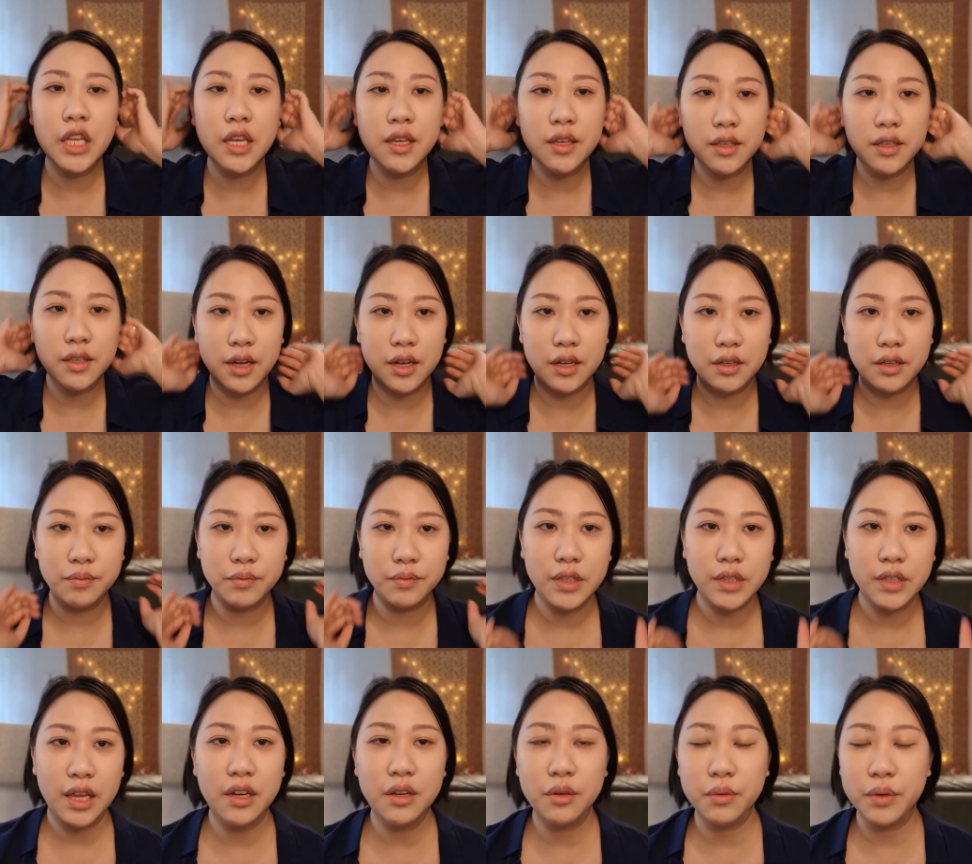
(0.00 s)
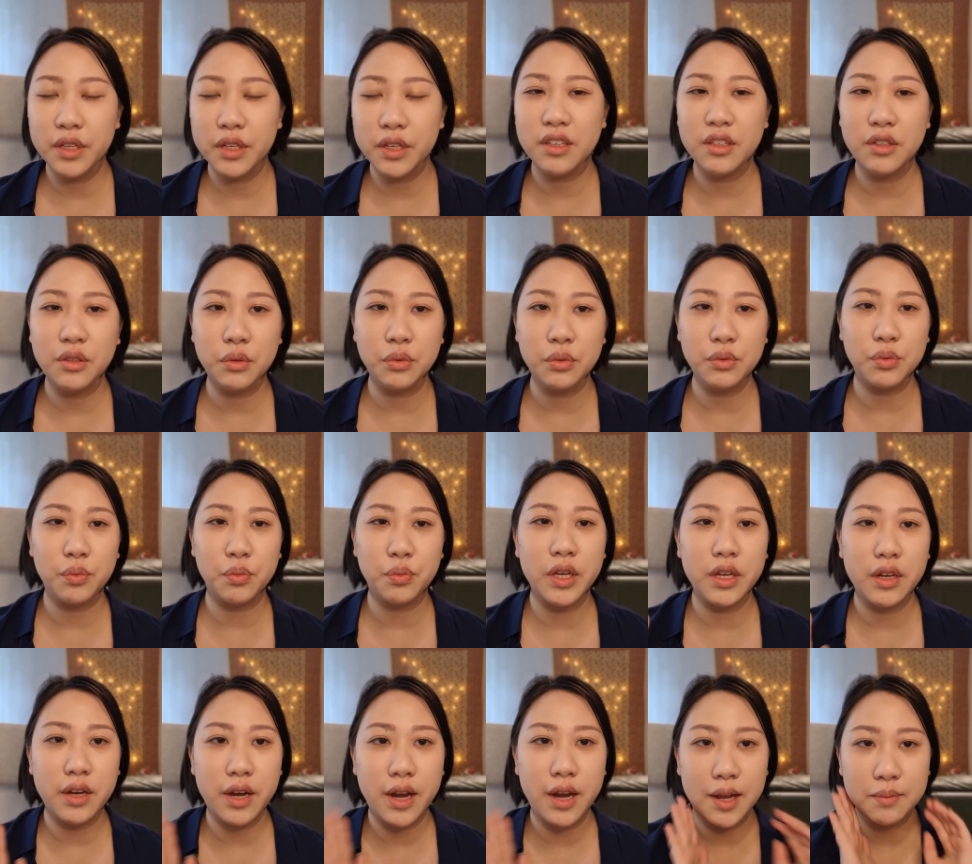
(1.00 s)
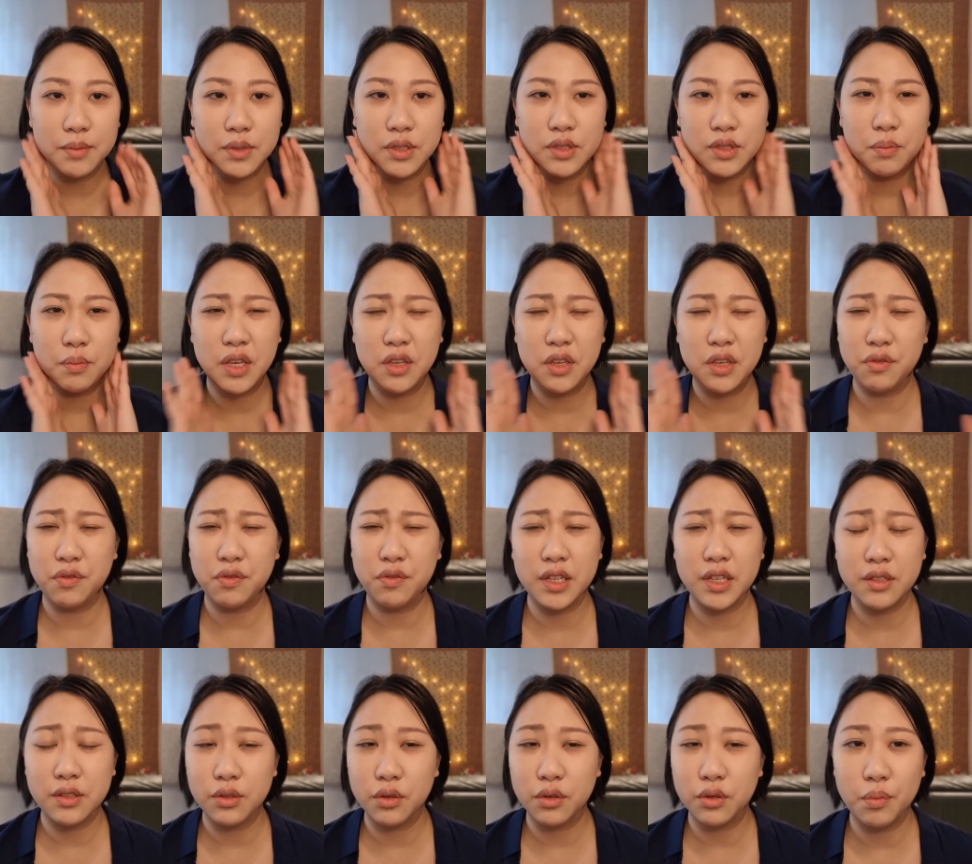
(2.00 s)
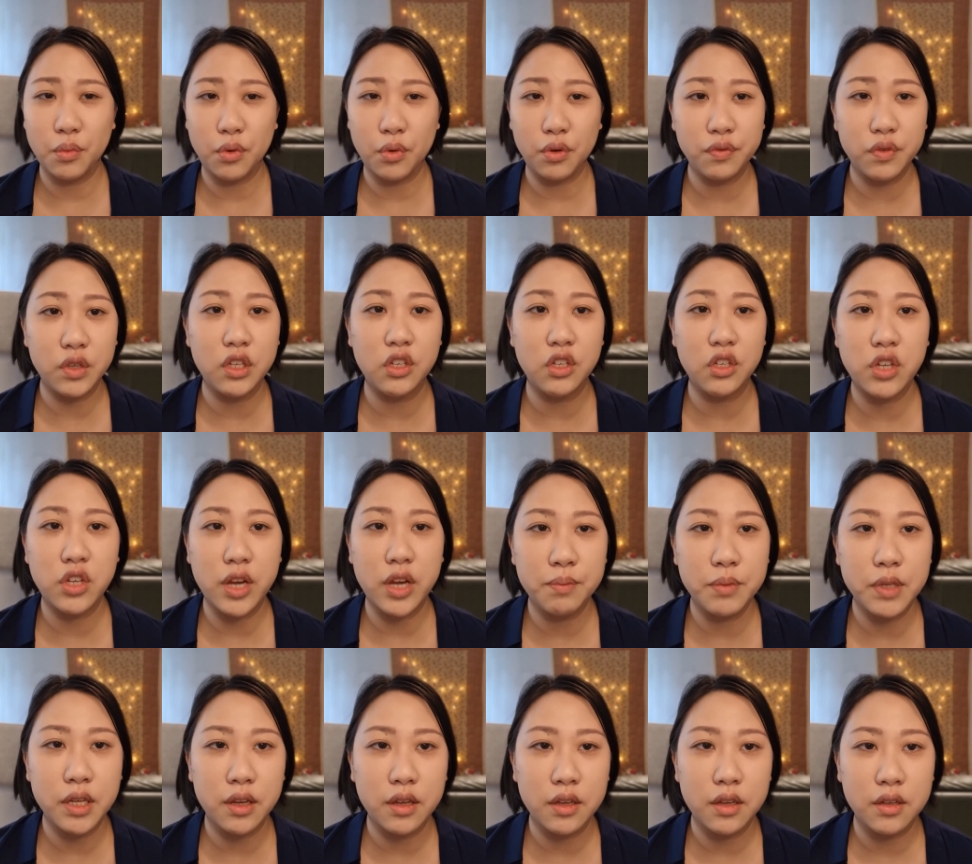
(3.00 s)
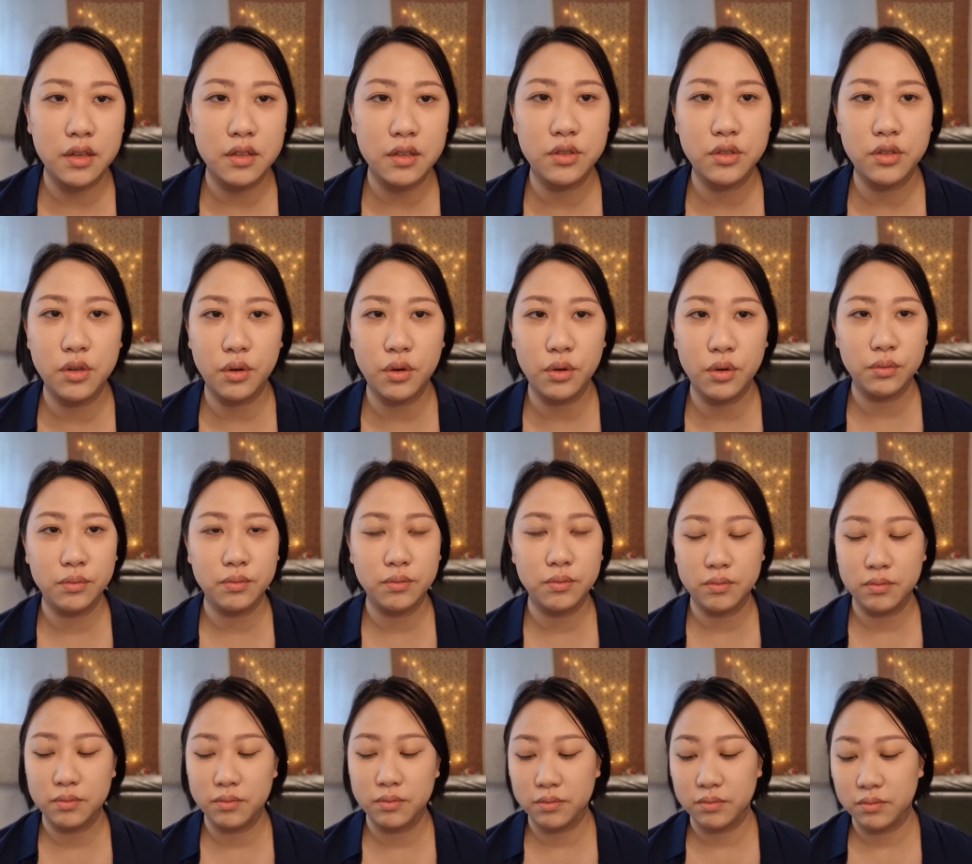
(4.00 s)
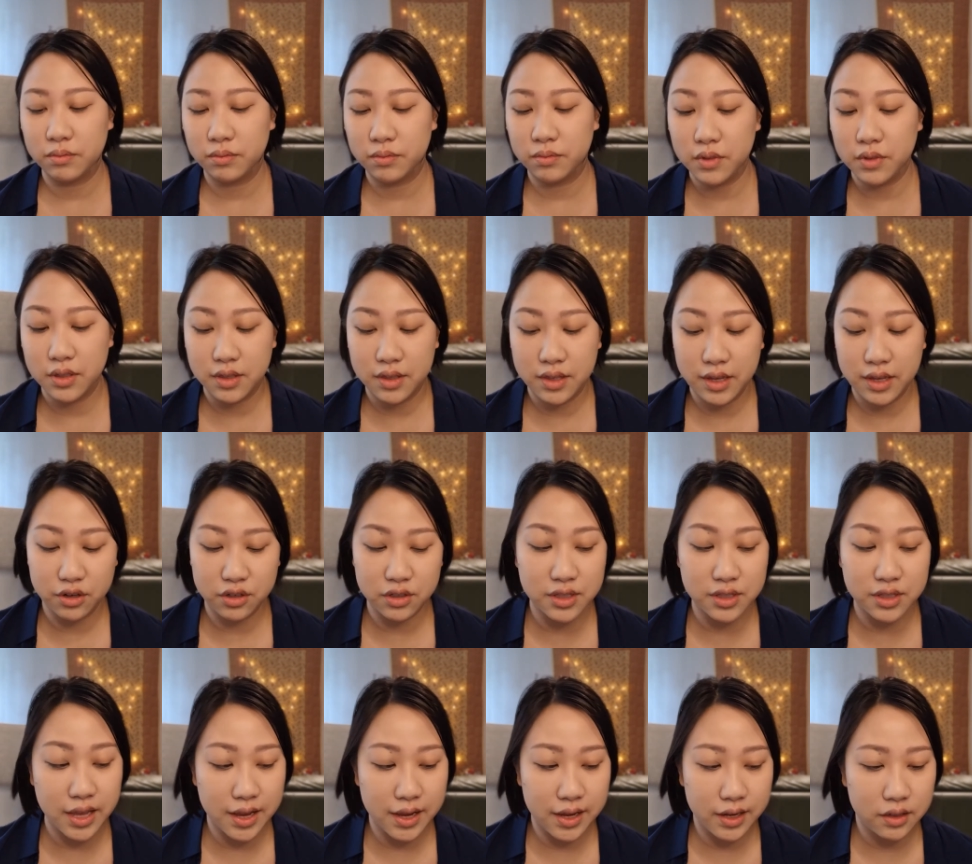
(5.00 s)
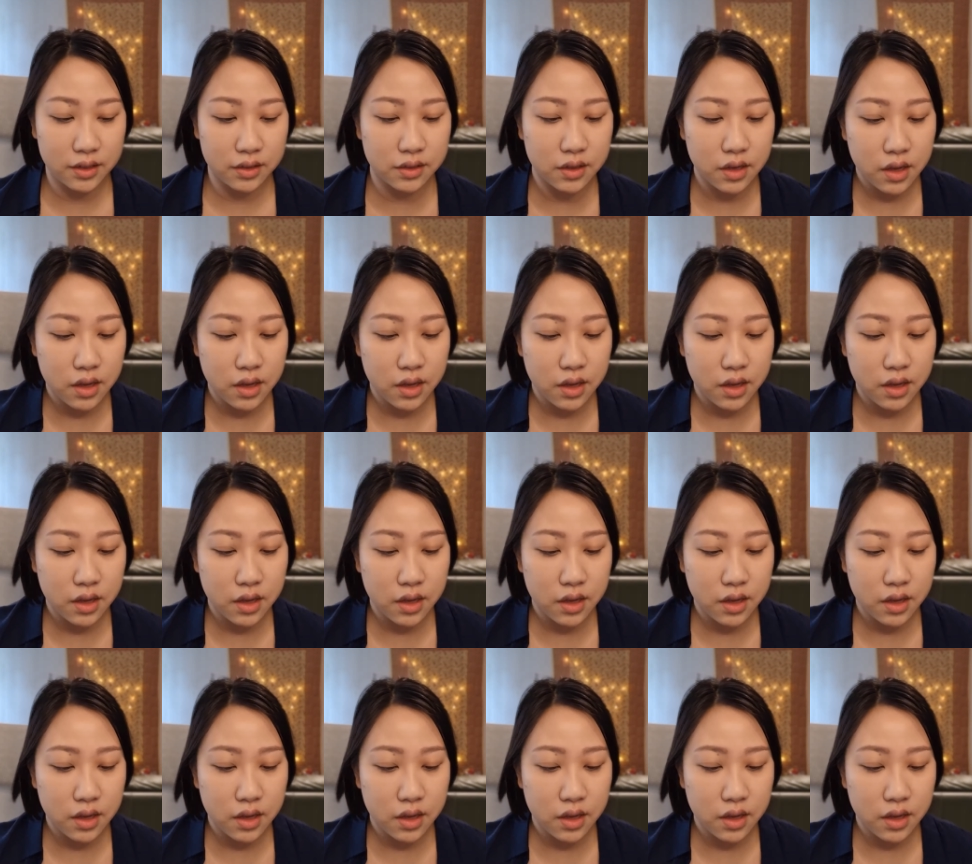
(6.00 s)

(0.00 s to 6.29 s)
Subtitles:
Yeah. Anyway, you can use weird apps to make your face look more V-shaped. So, there's that.